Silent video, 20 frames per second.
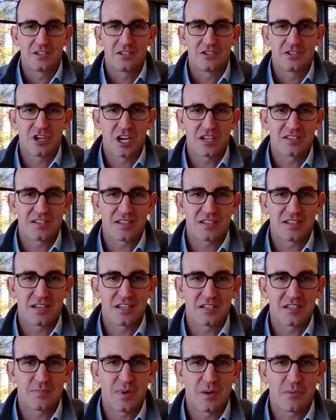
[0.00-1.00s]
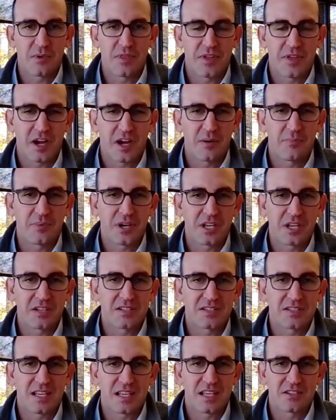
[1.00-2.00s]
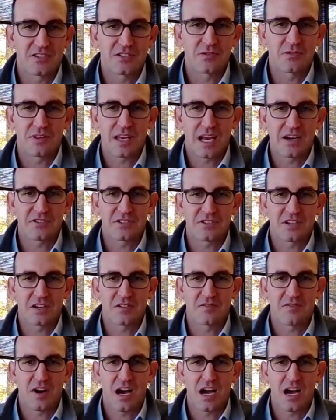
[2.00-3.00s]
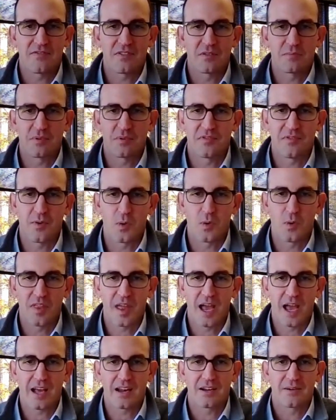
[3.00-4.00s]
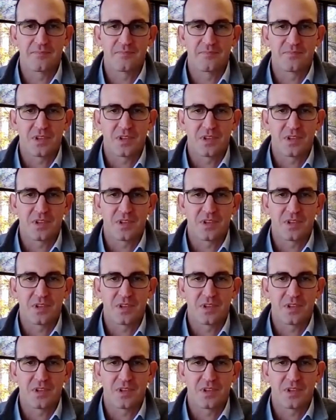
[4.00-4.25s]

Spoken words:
Jason has been with the company since 2005, and before that